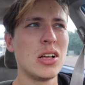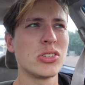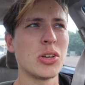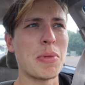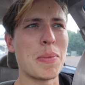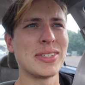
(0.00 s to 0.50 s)

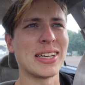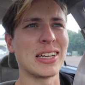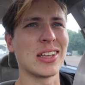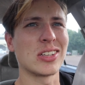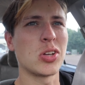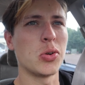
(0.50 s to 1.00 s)
So maybe it's not
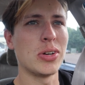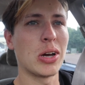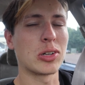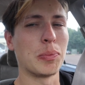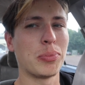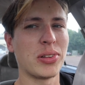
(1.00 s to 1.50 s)
like tuned
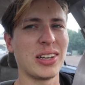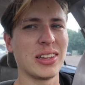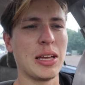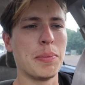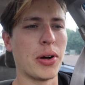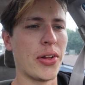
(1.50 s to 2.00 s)
out
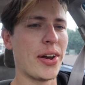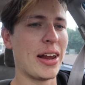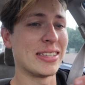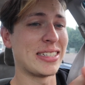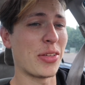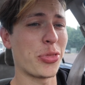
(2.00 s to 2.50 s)
completely, but
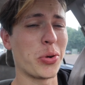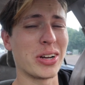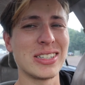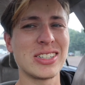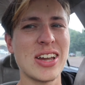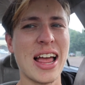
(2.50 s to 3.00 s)
it's not throwing
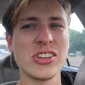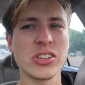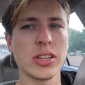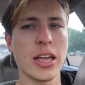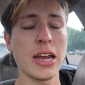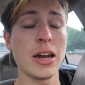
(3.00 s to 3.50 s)
an
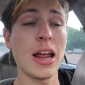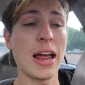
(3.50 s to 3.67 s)
engine light,